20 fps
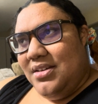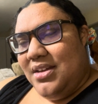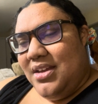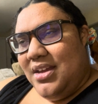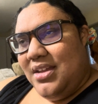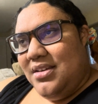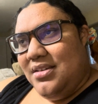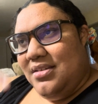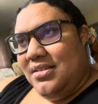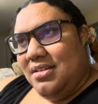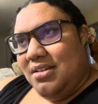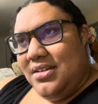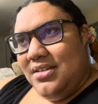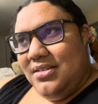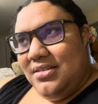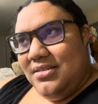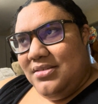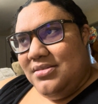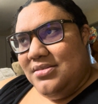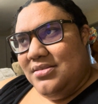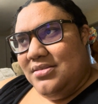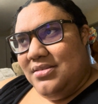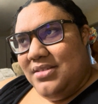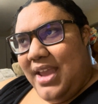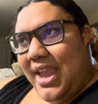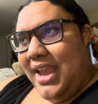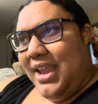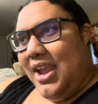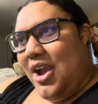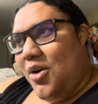and
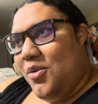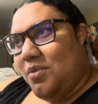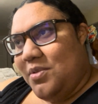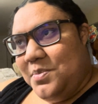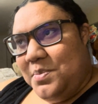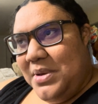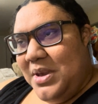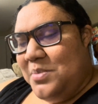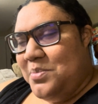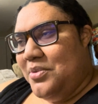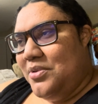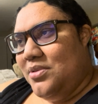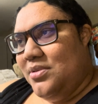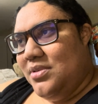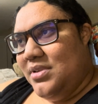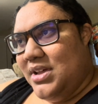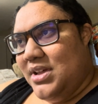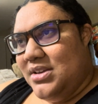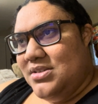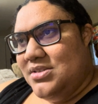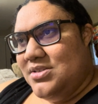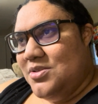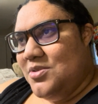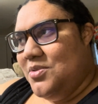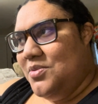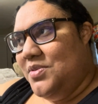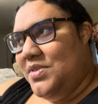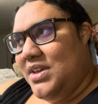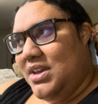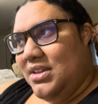hang out with people and do
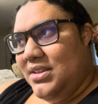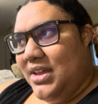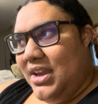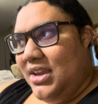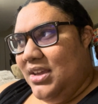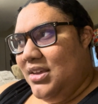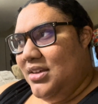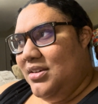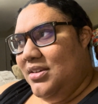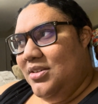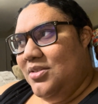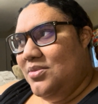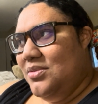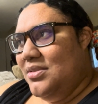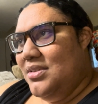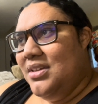things like you.